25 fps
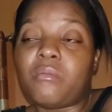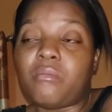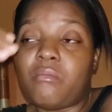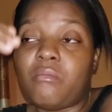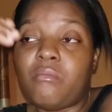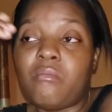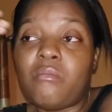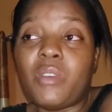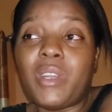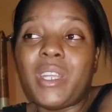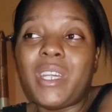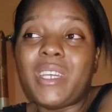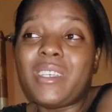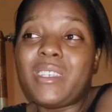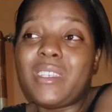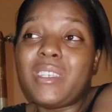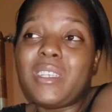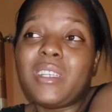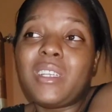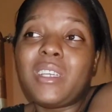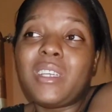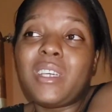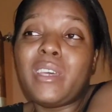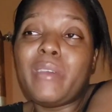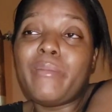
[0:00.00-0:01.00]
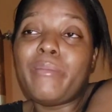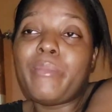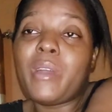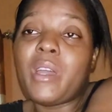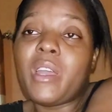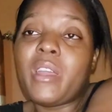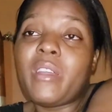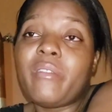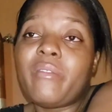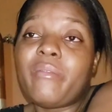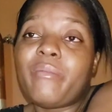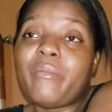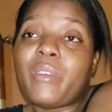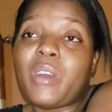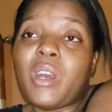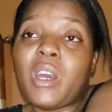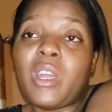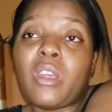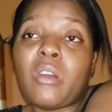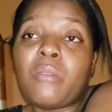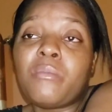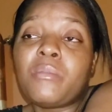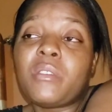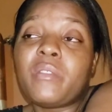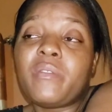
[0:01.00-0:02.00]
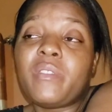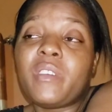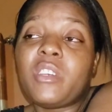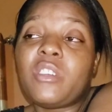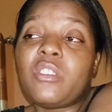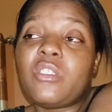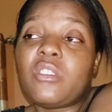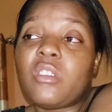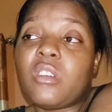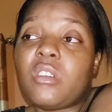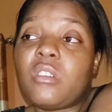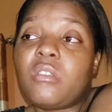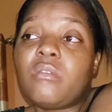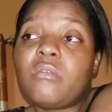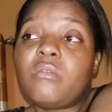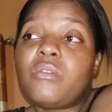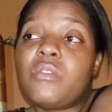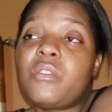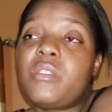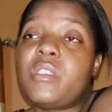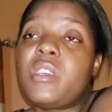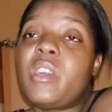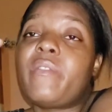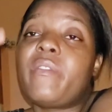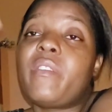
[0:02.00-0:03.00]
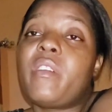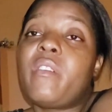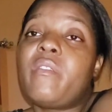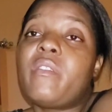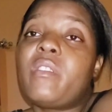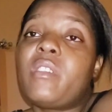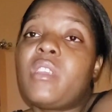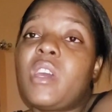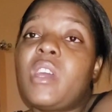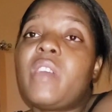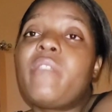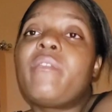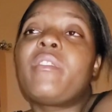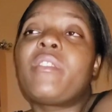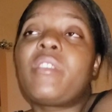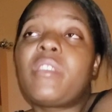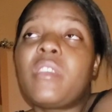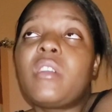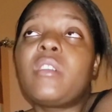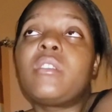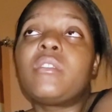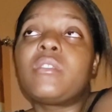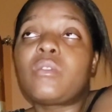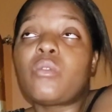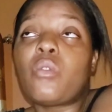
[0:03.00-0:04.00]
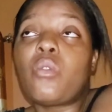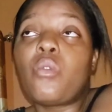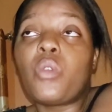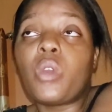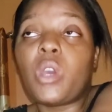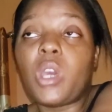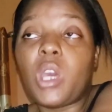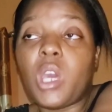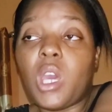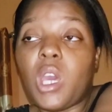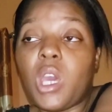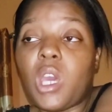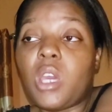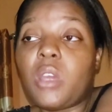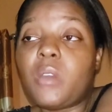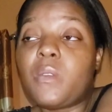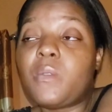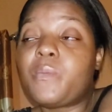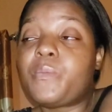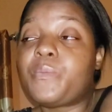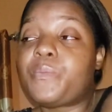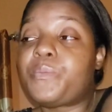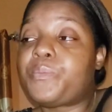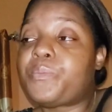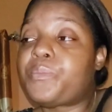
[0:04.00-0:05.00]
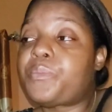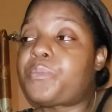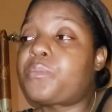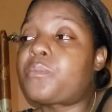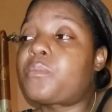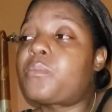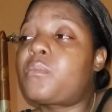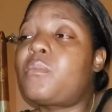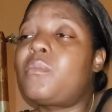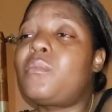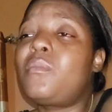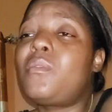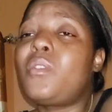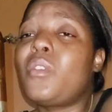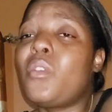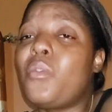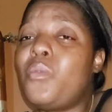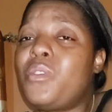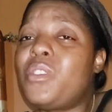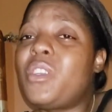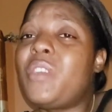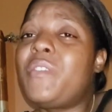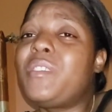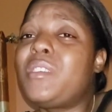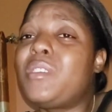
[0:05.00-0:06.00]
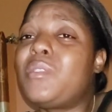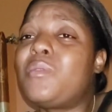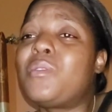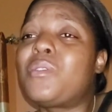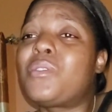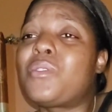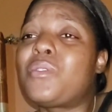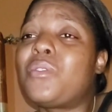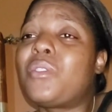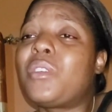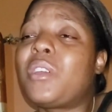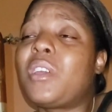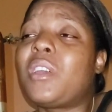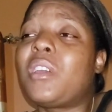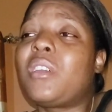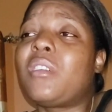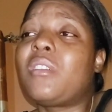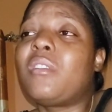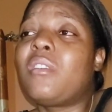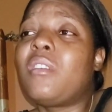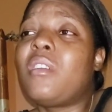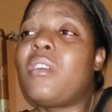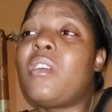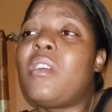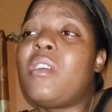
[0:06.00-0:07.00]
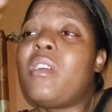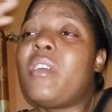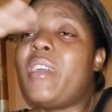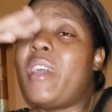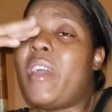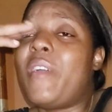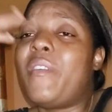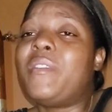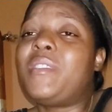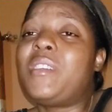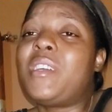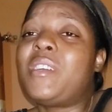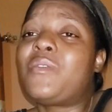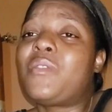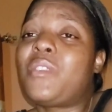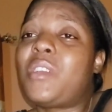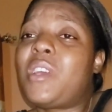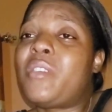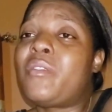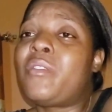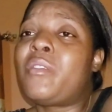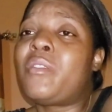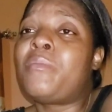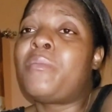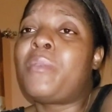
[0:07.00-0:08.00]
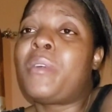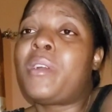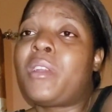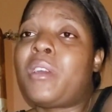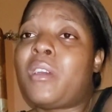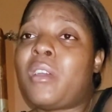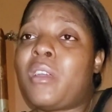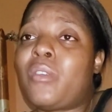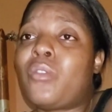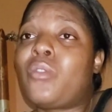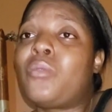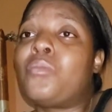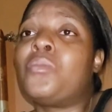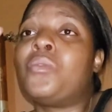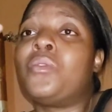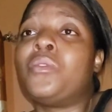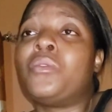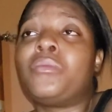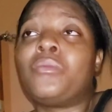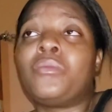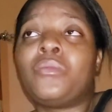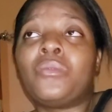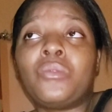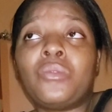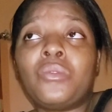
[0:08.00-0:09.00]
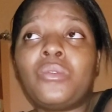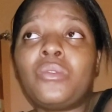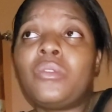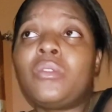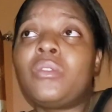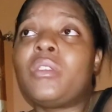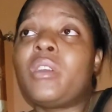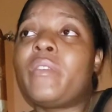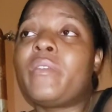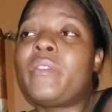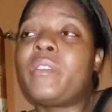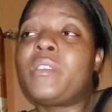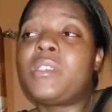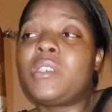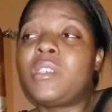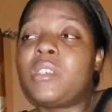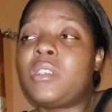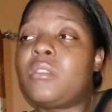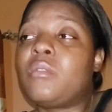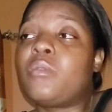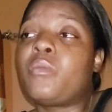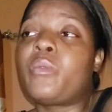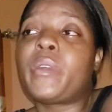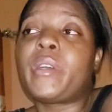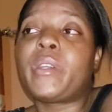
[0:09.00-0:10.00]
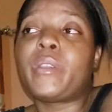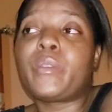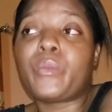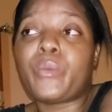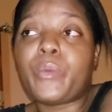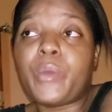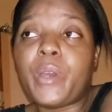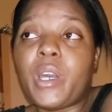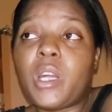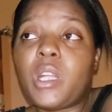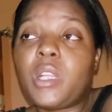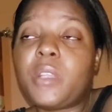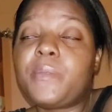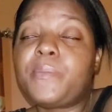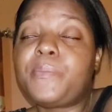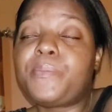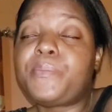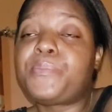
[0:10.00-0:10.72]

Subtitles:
But they still keep her on observation to see if everything is okay. Which everything was okay. Everything so then run upon her came out good, everything went well.